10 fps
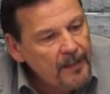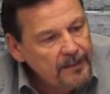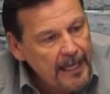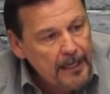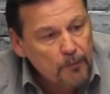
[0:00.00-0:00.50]

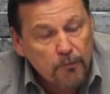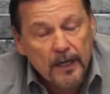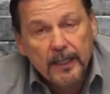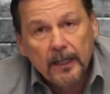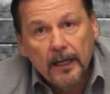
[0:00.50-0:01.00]
They are
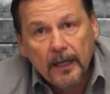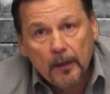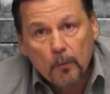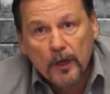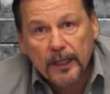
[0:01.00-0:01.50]
running
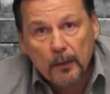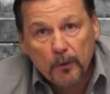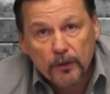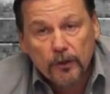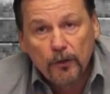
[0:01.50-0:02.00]
and working
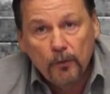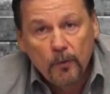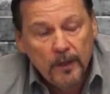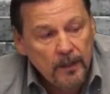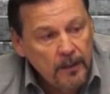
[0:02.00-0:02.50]
with
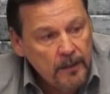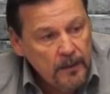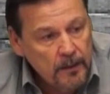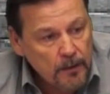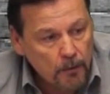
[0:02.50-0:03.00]
two
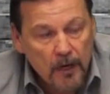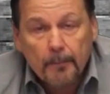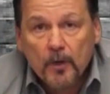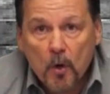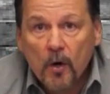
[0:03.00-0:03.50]

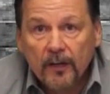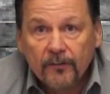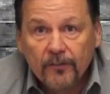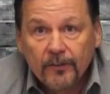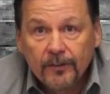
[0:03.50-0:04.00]
corrupt
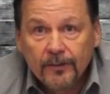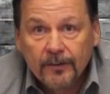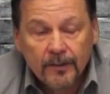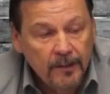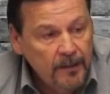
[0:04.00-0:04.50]
courts.
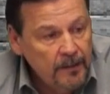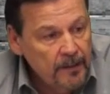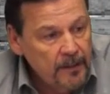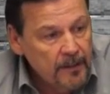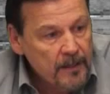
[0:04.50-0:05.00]

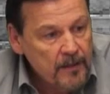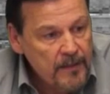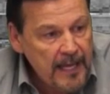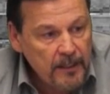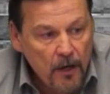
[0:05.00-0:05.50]

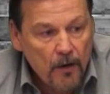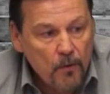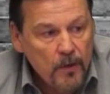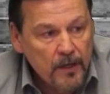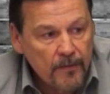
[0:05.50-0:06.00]
They
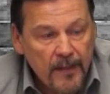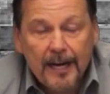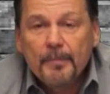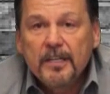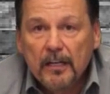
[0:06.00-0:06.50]
know that
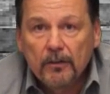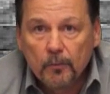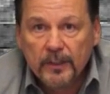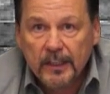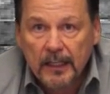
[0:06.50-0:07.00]
I've been dealing
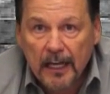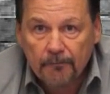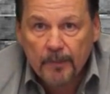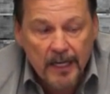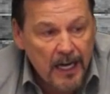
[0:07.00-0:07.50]
with the
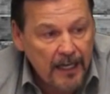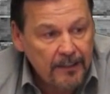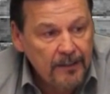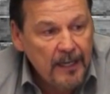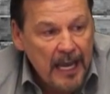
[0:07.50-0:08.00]

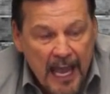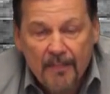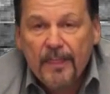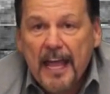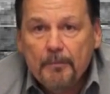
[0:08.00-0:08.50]
FBI,
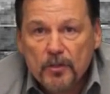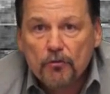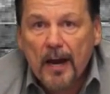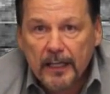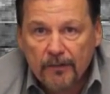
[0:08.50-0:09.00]
and they've been
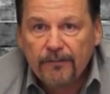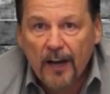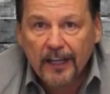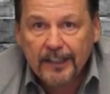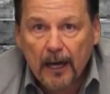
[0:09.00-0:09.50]
trying to
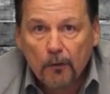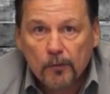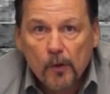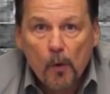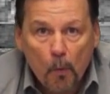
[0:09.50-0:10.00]
find out
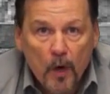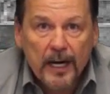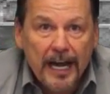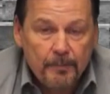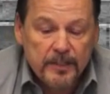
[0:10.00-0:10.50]
what
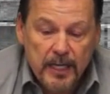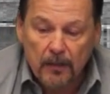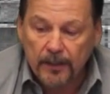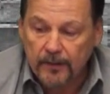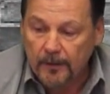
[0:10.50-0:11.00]
I've been
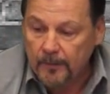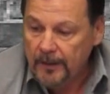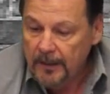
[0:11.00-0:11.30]
telling them.